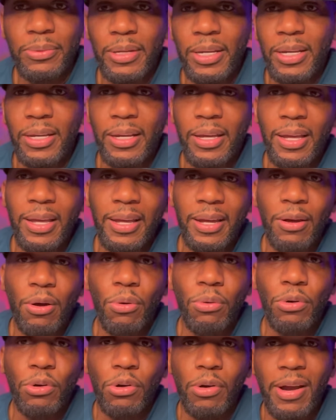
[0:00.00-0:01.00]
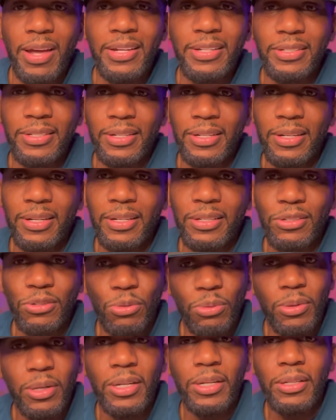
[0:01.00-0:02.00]
and, and go crazy in
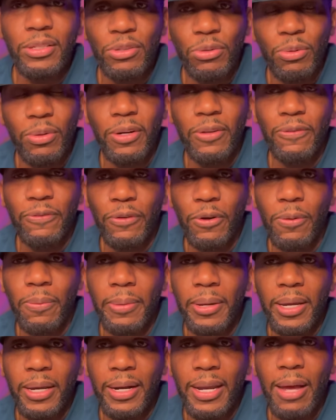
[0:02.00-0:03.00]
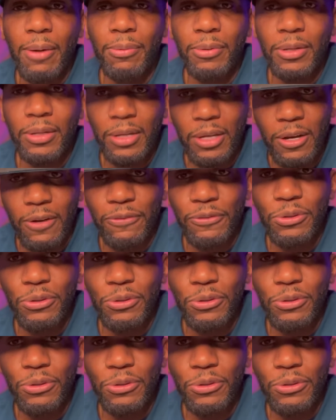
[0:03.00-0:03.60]
2024, man. And I would love for